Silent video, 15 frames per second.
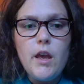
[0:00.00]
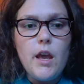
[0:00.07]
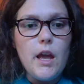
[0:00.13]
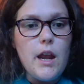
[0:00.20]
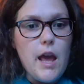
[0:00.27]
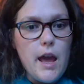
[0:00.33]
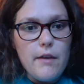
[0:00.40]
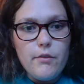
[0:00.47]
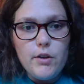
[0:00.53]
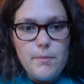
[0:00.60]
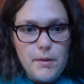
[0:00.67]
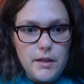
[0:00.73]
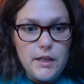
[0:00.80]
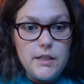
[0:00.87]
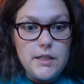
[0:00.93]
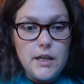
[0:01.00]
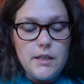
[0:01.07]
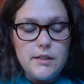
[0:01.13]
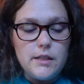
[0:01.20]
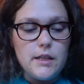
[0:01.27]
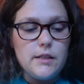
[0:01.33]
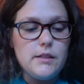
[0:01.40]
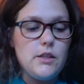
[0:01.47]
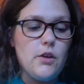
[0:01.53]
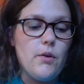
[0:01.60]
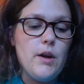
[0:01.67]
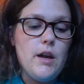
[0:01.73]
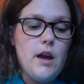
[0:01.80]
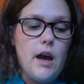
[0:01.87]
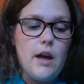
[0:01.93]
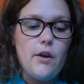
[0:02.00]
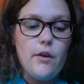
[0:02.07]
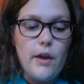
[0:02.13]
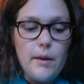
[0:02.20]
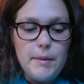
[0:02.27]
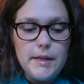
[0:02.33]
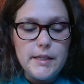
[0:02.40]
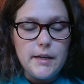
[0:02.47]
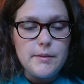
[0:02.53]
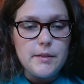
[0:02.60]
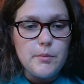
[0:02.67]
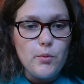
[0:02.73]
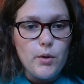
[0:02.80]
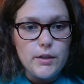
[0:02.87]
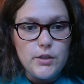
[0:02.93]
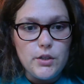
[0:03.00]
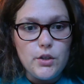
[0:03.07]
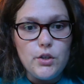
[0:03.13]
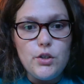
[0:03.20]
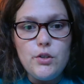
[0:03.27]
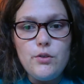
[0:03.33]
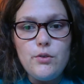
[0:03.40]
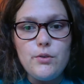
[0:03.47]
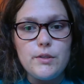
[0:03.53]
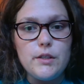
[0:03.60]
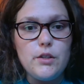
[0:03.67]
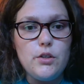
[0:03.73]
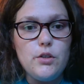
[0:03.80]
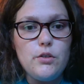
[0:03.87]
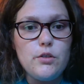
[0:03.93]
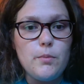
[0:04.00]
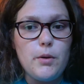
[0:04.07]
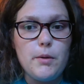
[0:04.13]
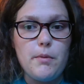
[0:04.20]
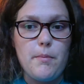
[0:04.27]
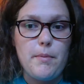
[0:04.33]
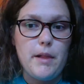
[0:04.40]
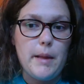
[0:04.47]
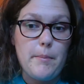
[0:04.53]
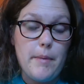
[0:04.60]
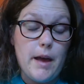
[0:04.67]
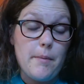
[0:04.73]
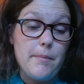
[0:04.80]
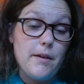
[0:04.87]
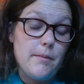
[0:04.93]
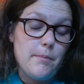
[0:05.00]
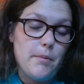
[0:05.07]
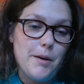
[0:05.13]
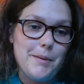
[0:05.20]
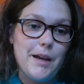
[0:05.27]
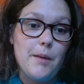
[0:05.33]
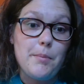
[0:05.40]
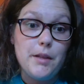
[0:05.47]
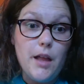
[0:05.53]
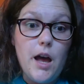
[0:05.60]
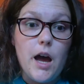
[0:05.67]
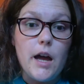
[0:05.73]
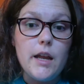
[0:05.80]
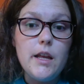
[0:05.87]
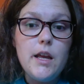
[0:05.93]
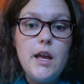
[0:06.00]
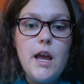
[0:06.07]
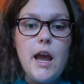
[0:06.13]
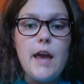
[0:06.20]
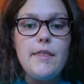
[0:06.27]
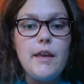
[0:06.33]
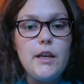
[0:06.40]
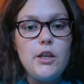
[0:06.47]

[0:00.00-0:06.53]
And everybody does this. I don't know how many times I've been watching the news, and the news will put up a plot, and they